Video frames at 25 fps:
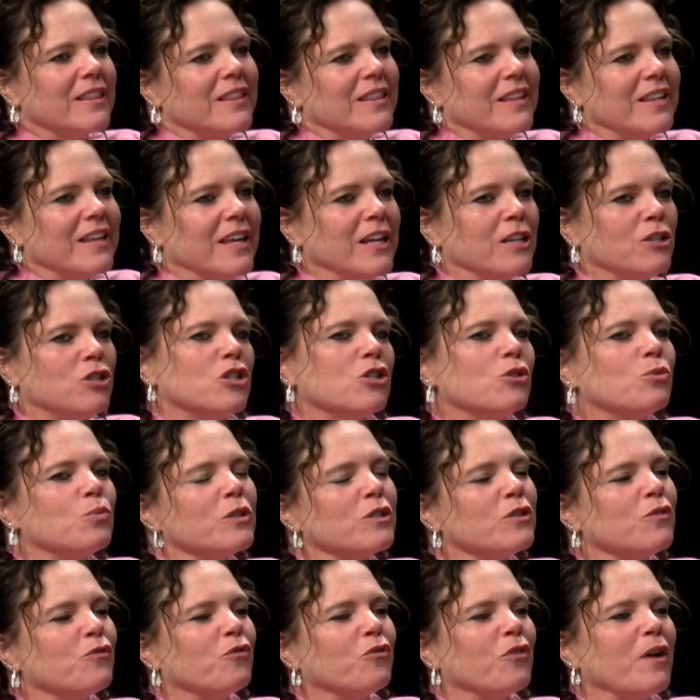It just
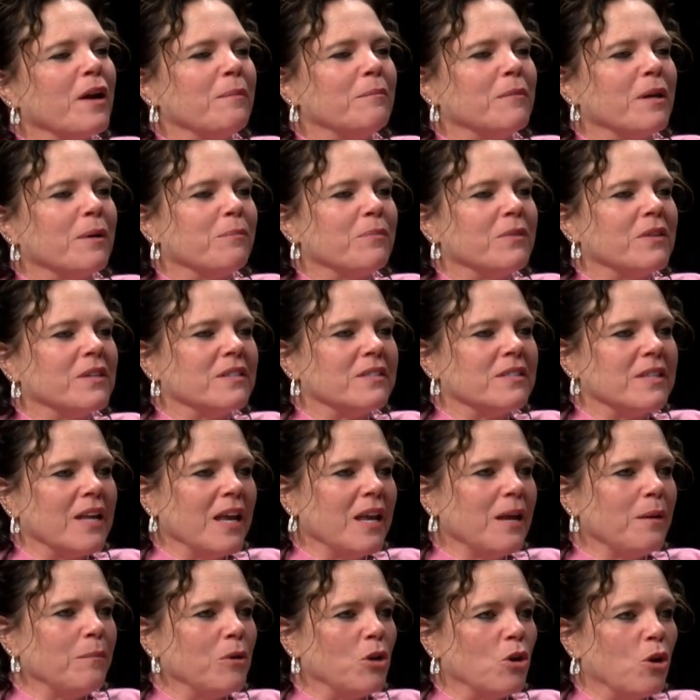wasn't framed up the
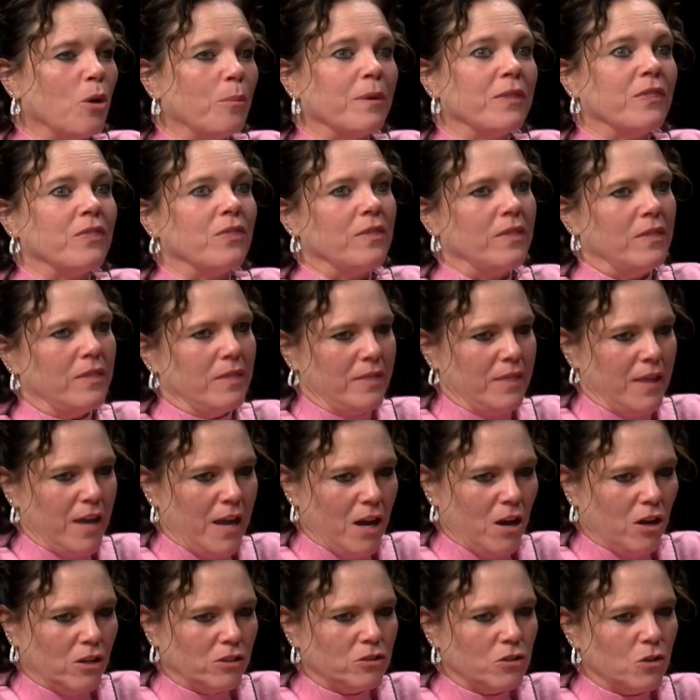same, you know, but they
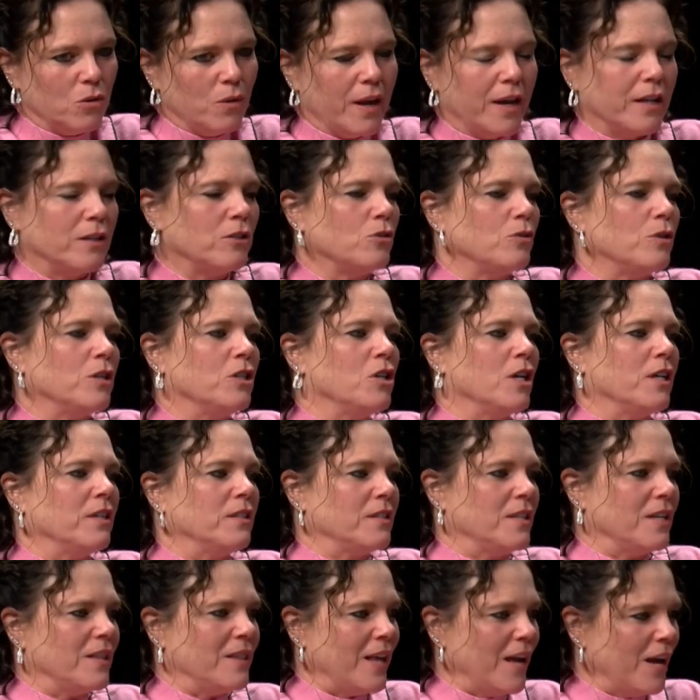also had to adjust,
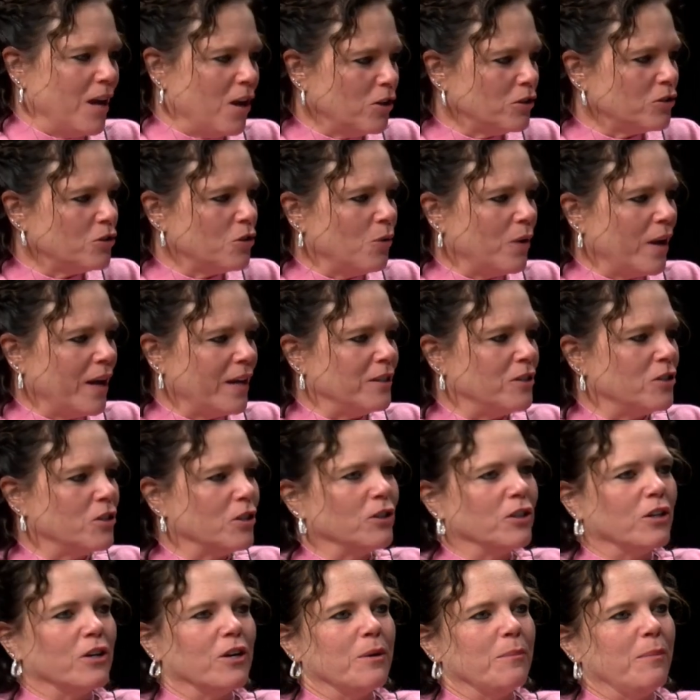and they also had to
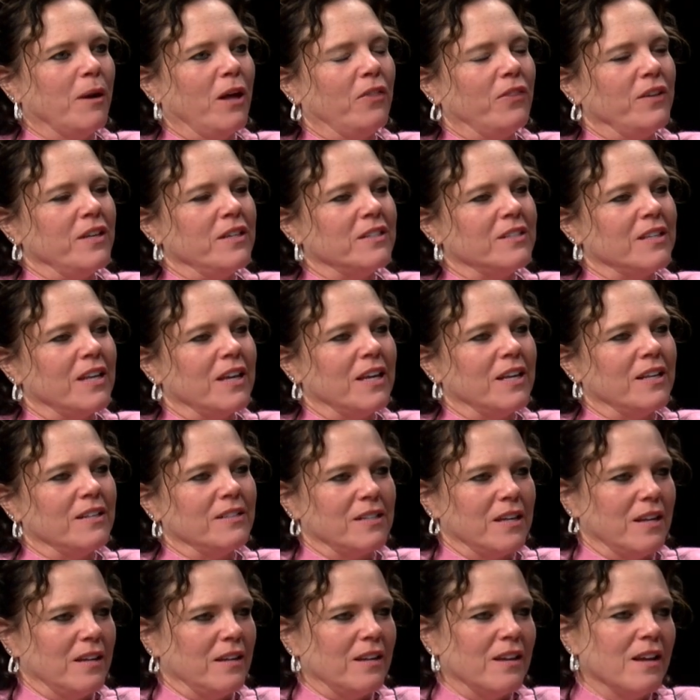learn about these things.
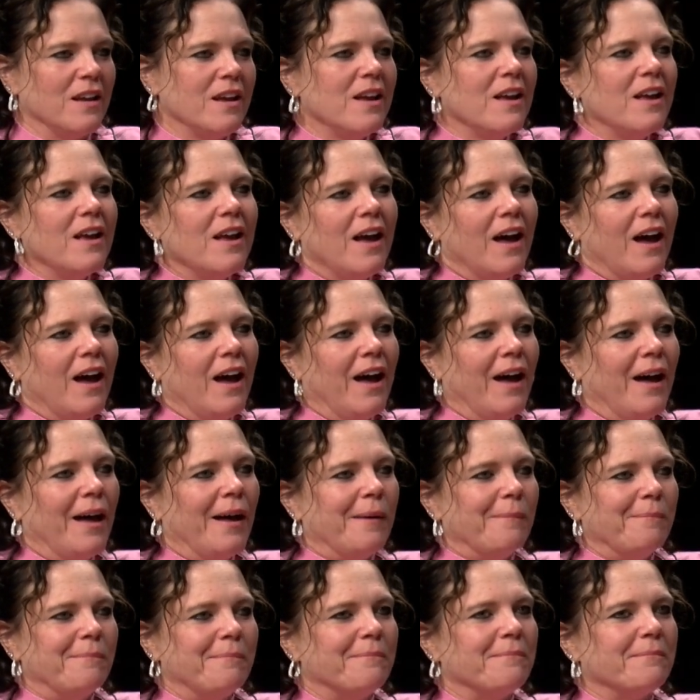And
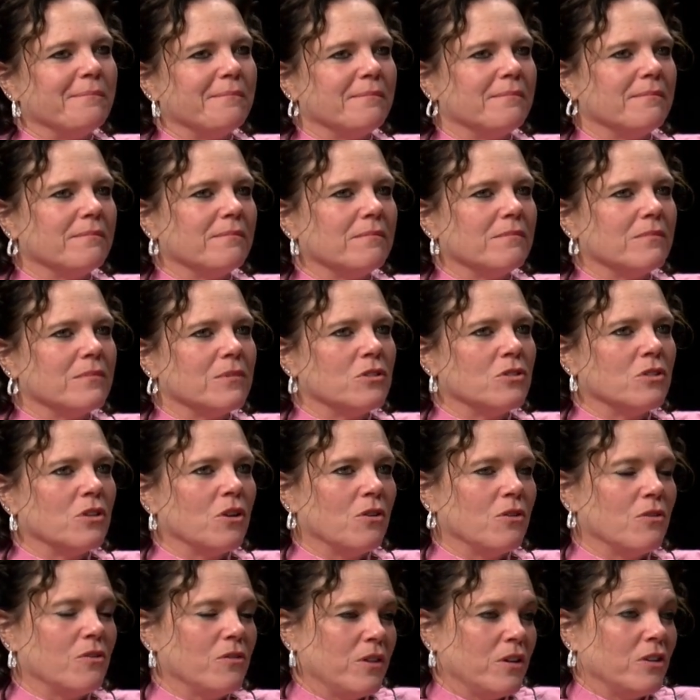
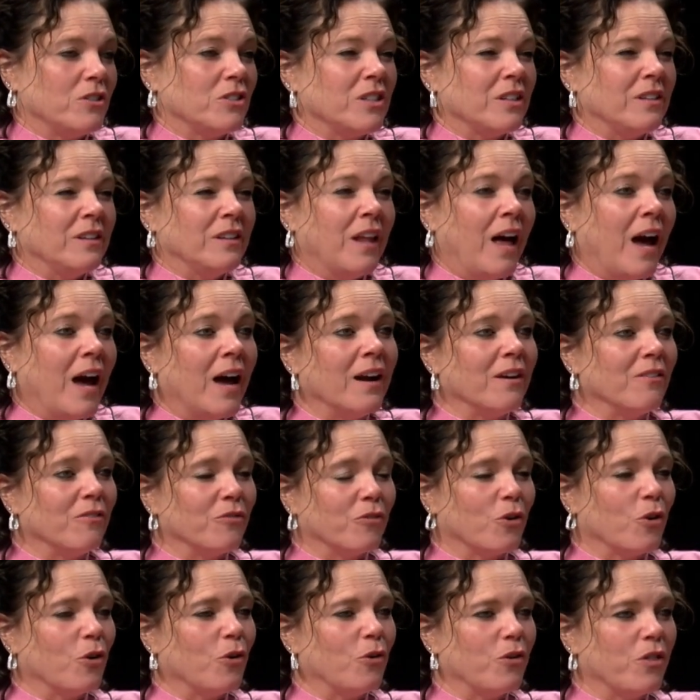so there's a lot of
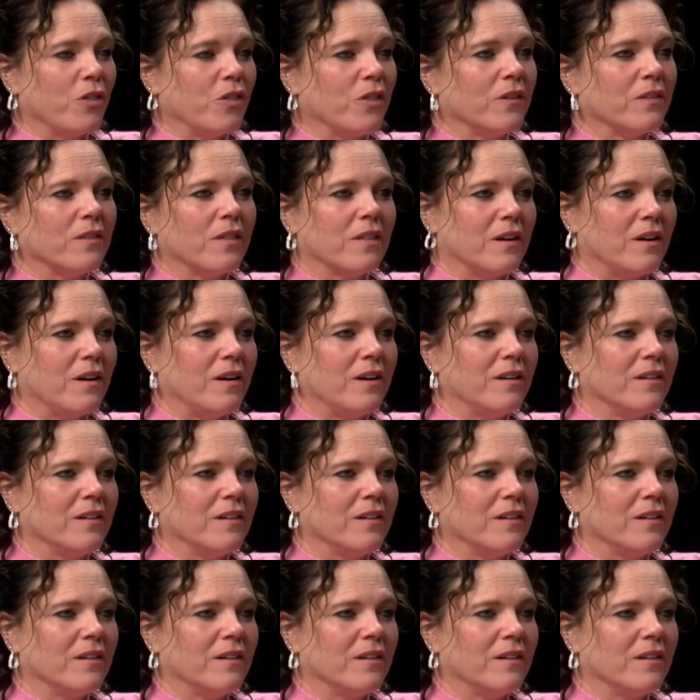growth there.